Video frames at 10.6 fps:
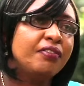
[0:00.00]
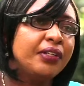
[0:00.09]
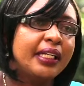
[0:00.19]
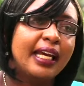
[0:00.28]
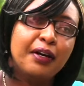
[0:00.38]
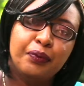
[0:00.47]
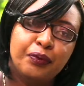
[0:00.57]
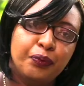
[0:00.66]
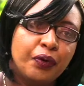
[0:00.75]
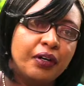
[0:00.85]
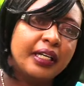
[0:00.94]
every day I would
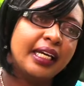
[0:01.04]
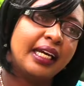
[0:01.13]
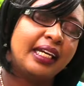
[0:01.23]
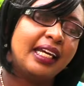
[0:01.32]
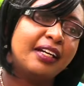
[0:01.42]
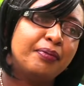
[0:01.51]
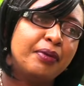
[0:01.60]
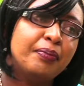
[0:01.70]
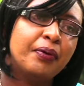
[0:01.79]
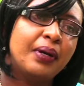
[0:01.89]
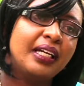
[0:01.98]
walk, and I
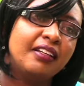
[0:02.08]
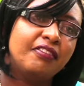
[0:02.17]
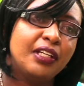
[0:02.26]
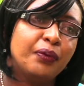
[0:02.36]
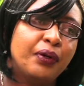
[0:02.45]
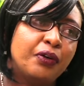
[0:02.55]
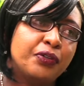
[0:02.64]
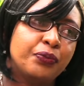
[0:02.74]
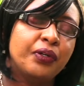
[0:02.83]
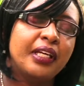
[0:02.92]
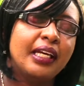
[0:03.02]
remember one evening when I was
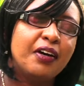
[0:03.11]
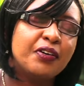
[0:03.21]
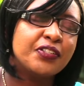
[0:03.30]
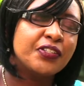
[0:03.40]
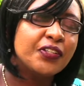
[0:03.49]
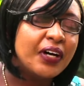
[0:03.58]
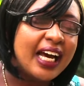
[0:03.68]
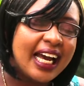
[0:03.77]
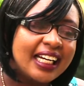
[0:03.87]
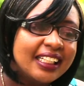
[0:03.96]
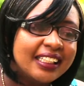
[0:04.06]
walking, I was so
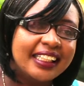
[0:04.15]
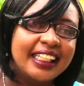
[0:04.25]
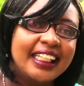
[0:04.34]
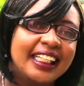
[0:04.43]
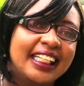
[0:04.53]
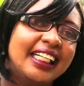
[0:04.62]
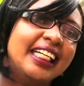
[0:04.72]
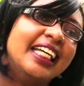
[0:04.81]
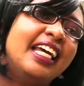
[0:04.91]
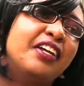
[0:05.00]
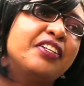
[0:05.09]
hungry,
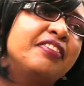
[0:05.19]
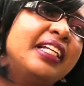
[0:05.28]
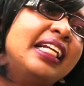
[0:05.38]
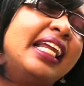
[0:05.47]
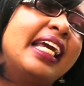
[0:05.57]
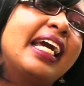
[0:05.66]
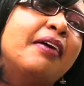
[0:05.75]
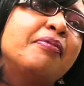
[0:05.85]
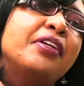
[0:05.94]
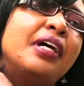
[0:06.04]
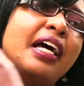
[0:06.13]
and I was feeling like
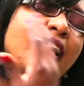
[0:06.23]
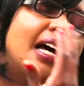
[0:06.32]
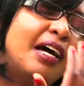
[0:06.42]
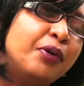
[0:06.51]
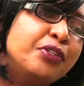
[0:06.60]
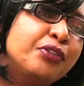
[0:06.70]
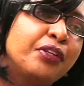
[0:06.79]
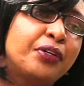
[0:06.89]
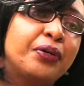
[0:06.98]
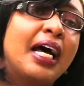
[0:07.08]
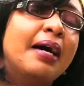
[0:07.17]
I want to
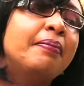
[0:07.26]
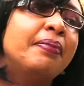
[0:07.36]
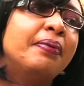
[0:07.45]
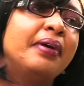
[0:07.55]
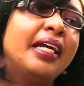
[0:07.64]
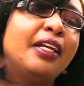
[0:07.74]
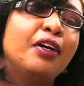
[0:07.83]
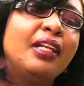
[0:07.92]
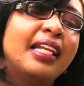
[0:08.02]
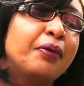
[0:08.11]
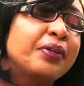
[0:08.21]
throw up, and
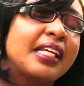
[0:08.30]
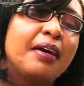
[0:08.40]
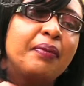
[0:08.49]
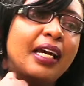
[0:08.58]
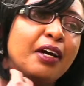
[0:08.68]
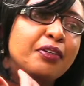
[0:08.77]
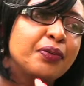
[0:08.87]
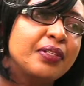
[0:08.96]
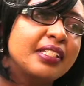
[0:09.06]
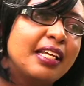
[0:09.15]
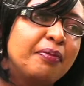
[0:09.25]
all that was coming out
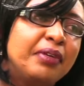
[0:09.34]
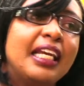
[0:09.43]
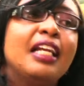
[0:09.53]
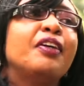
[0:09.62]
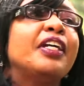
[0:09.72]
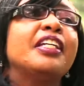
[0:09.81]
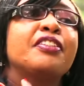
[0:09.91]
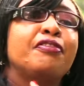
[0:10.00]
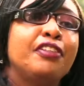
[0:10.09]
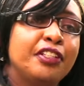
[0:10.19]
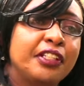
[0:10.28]
was some yellowish
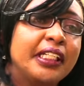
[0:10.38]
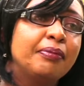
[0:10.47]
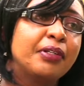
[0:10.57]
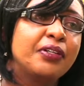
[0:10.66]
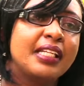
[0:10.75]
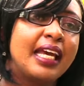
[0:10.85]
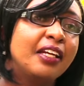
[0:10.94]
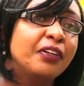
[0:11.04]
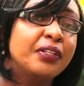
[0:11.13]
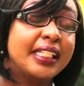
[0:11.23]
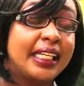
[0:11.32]
fluid because I had not